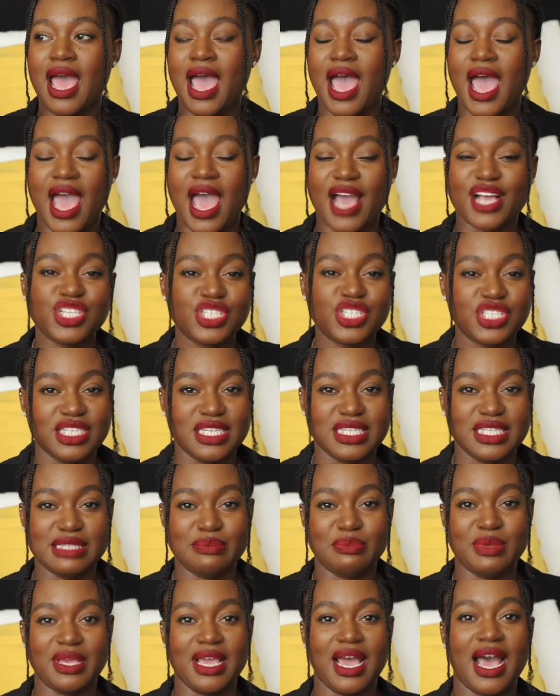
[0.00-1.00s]

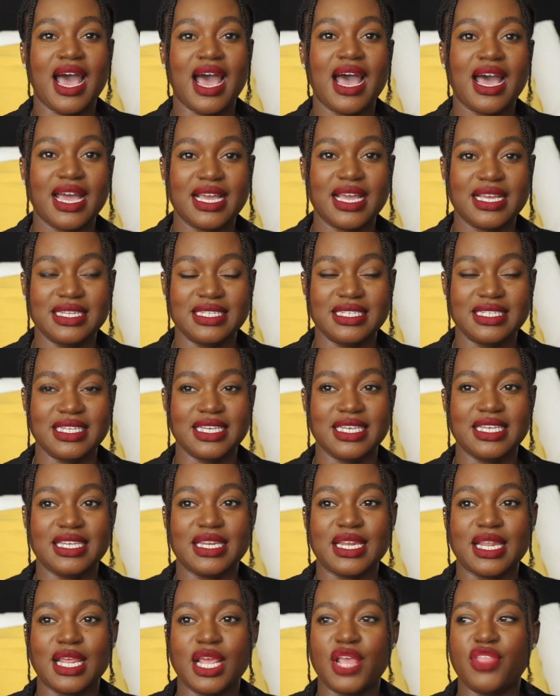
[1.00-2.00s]
actions behind
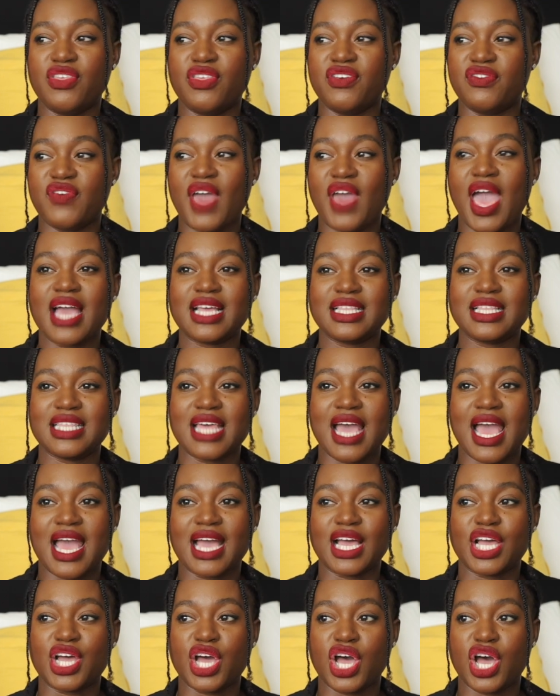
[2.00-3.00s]
it. The fact
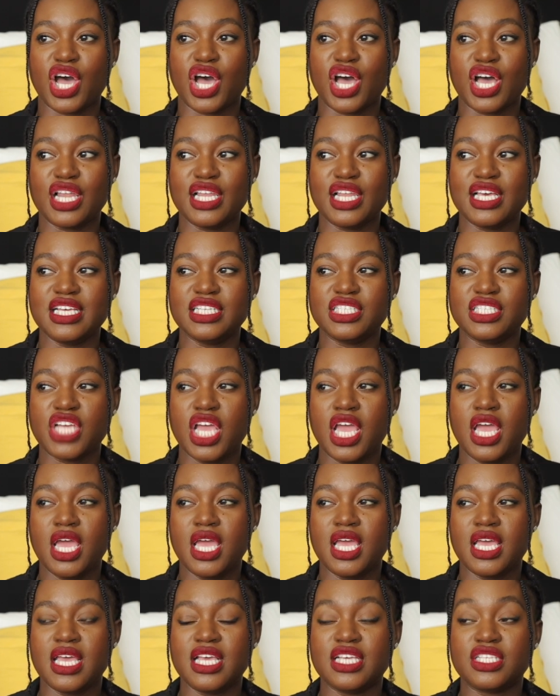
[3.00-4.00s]
that college
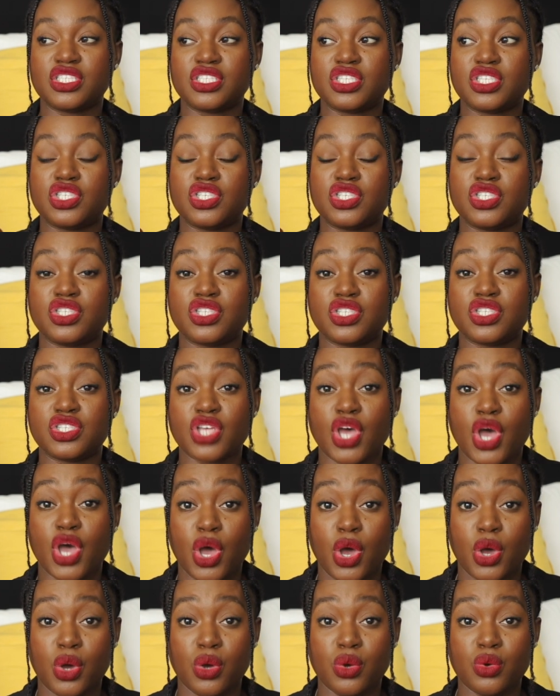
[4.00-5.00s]
is
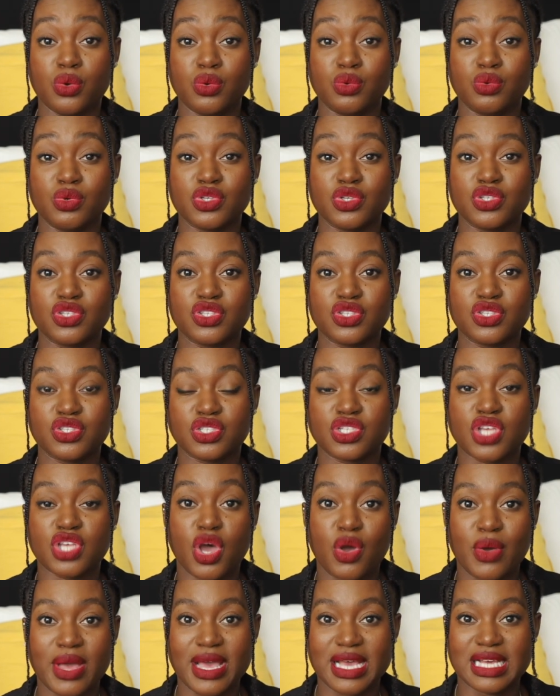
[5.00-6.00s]
so,
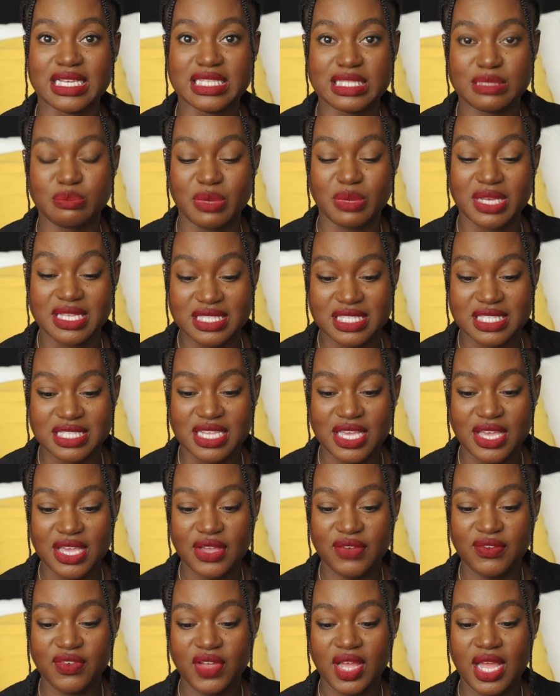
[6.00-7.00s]
so
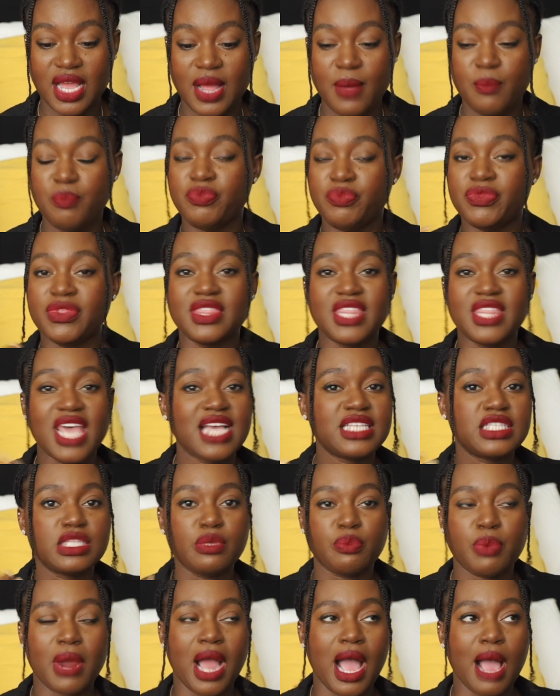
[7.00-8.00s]
expensive,
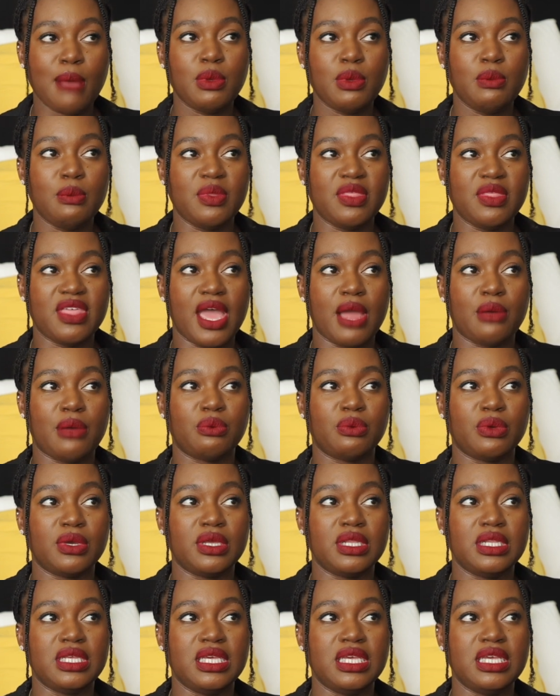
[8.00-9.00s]
that's the problem that
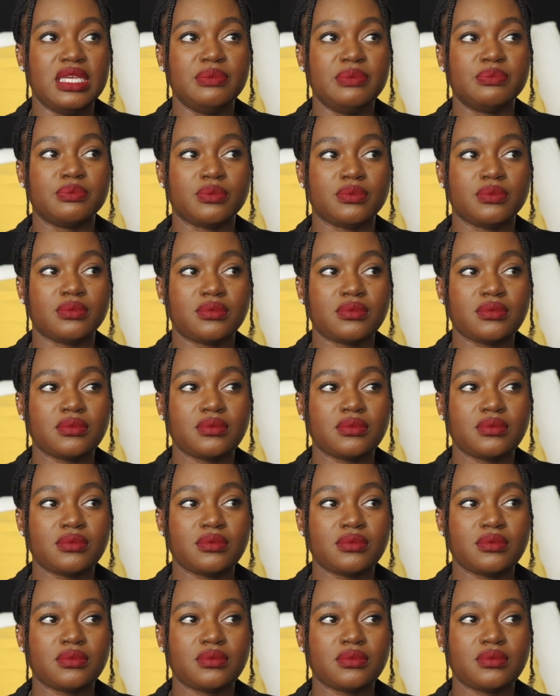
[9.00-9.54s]
really